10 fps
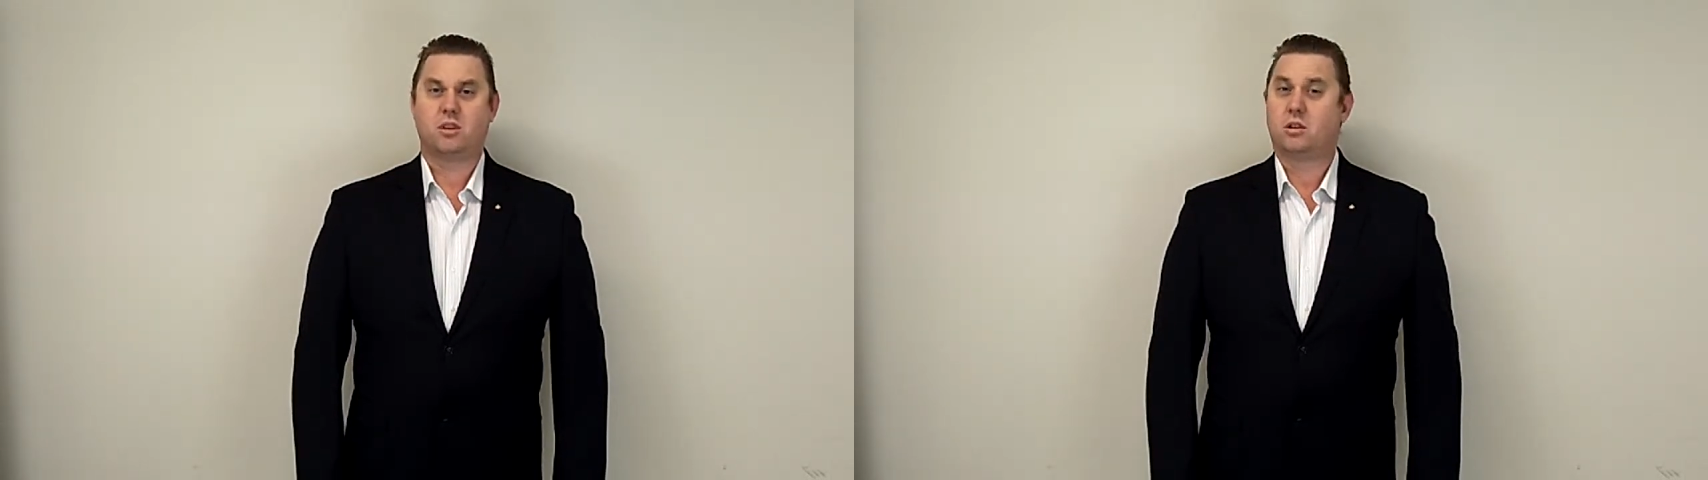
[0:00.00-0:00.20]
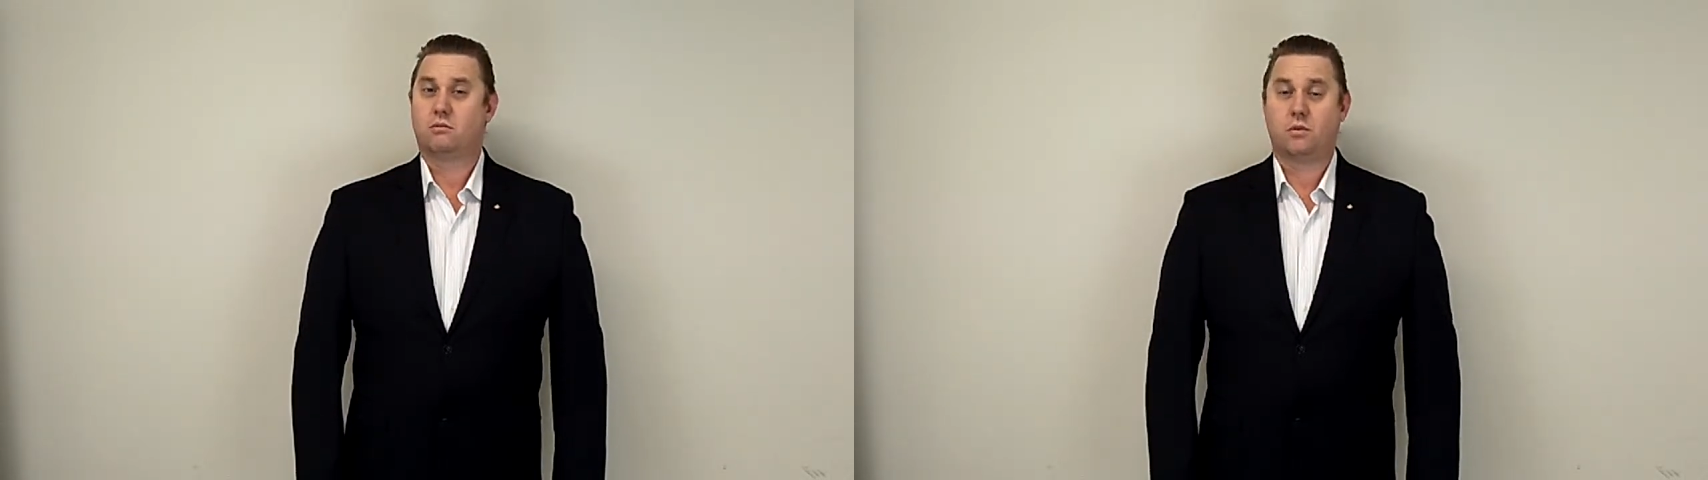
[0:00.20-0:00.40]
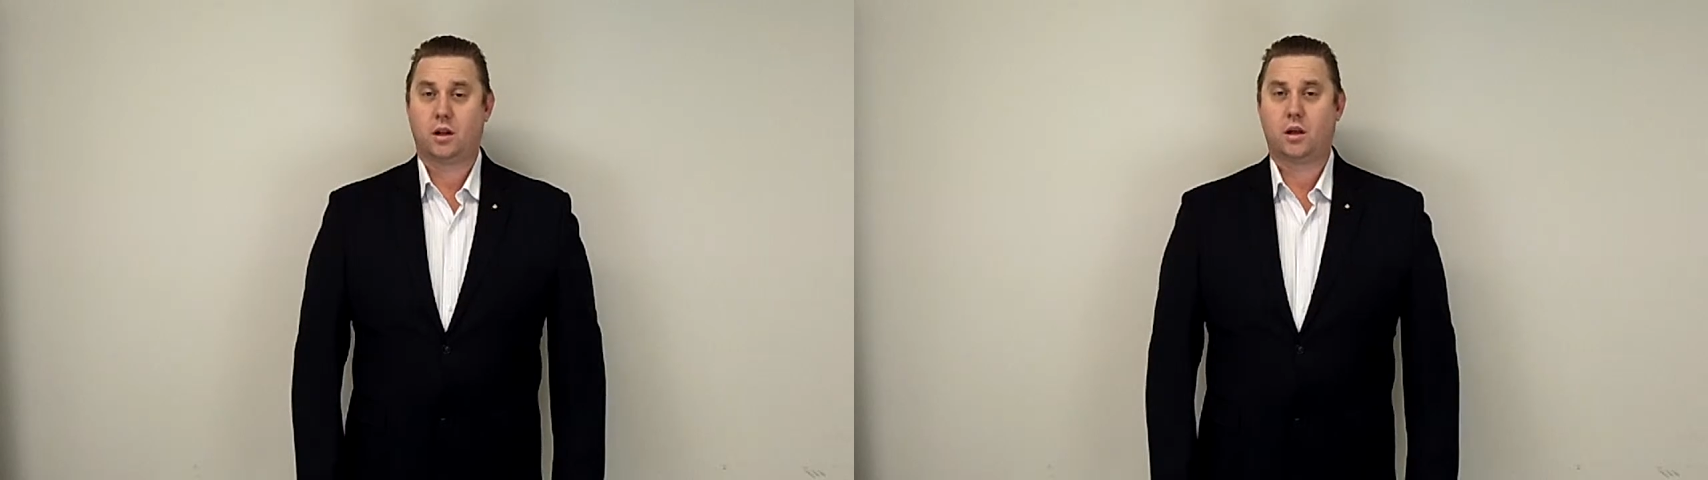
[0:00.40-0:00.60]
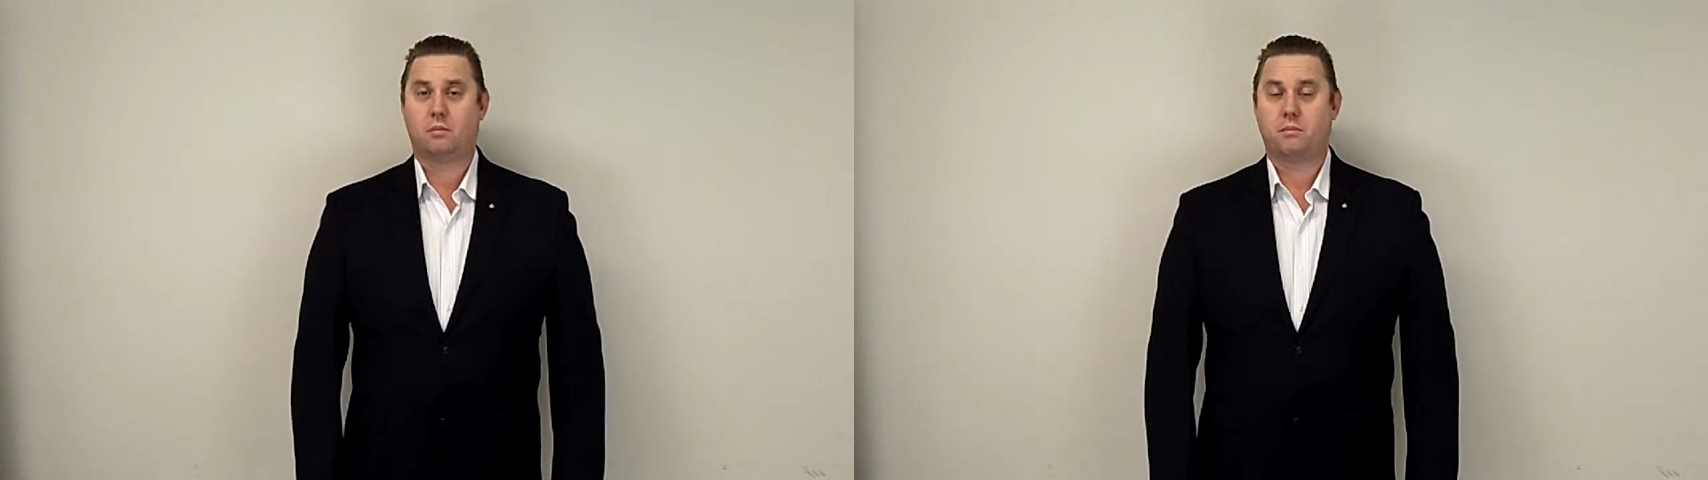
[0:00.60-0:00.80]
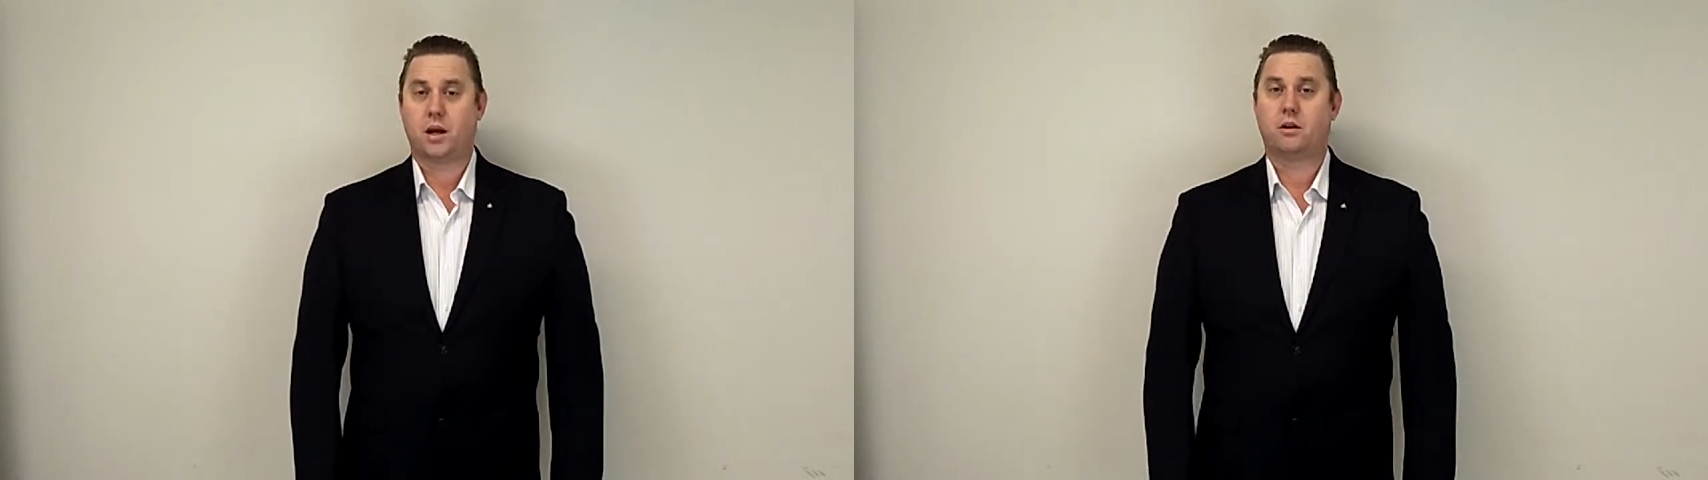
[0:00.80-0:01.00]
You
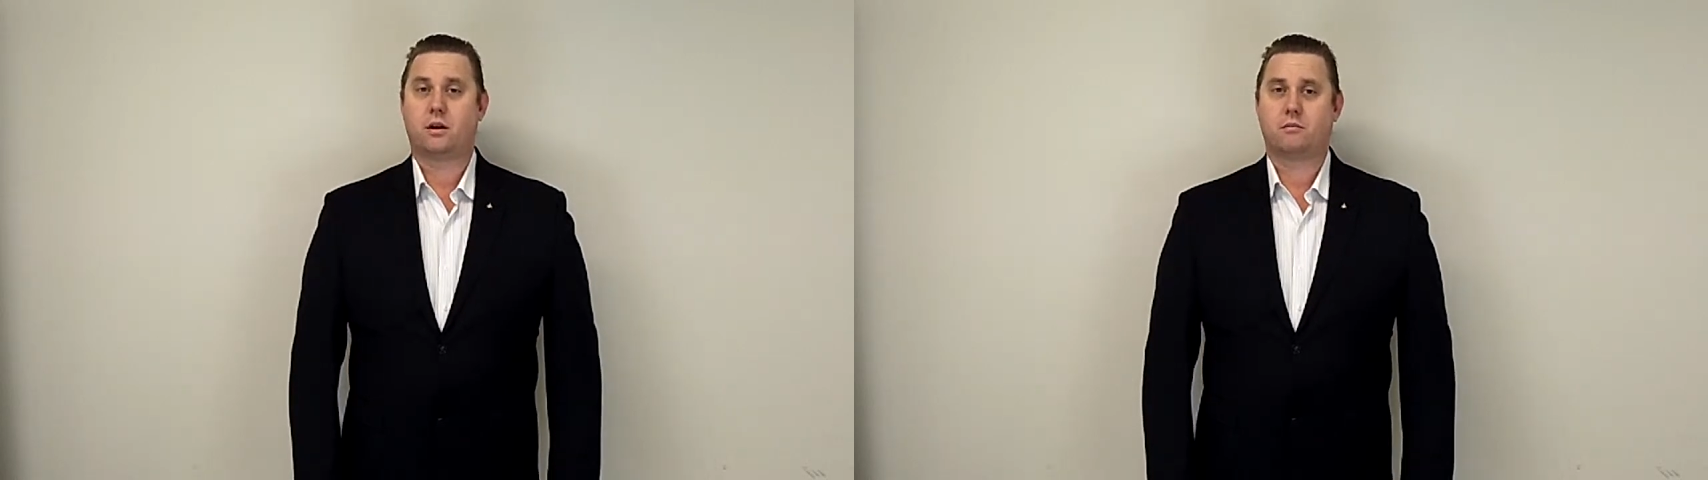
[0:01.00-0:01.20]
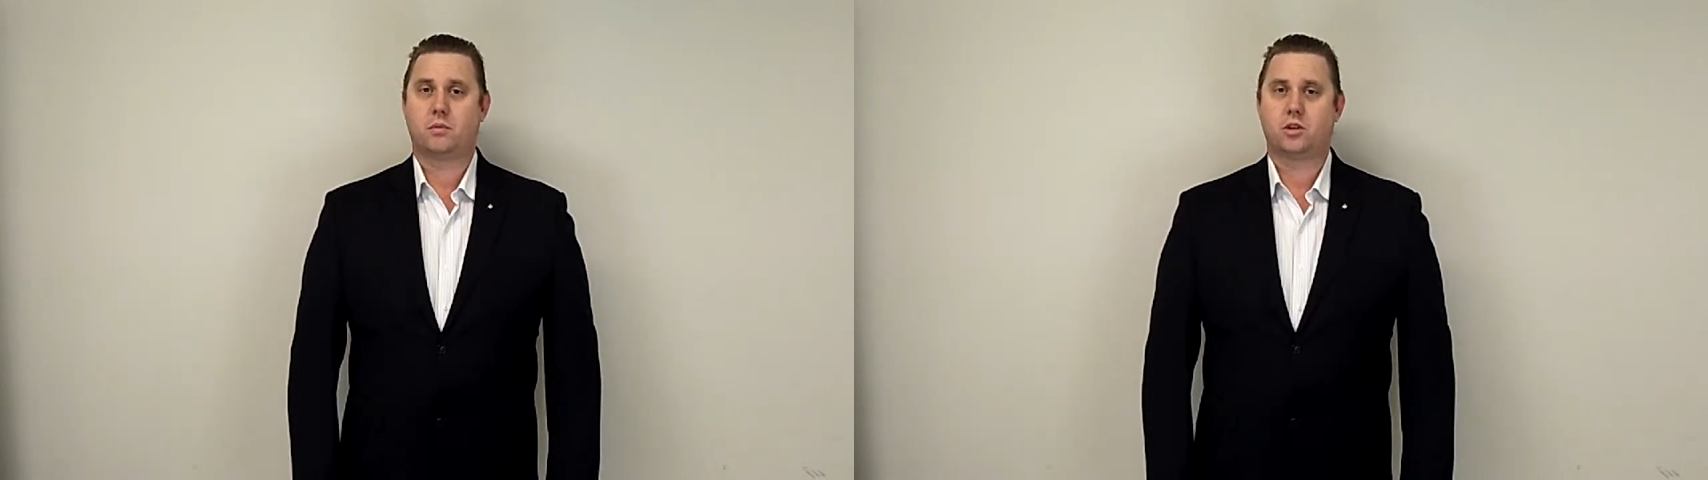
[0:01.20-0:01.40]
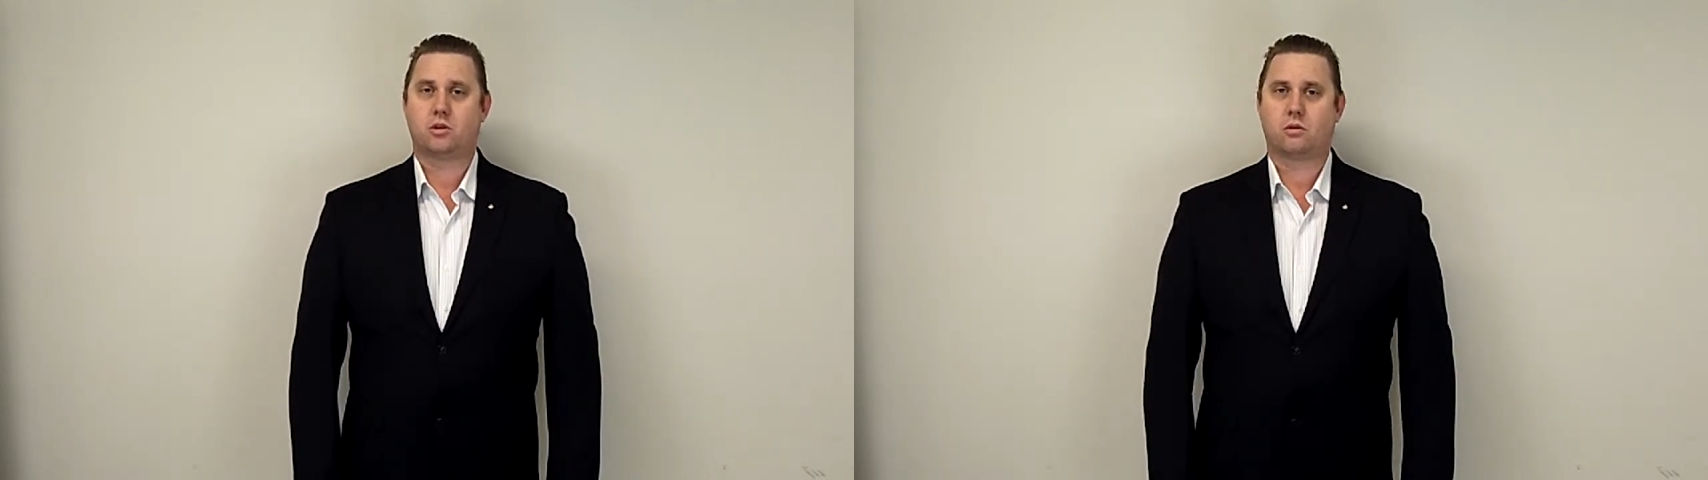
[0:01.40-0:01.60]
really may not even be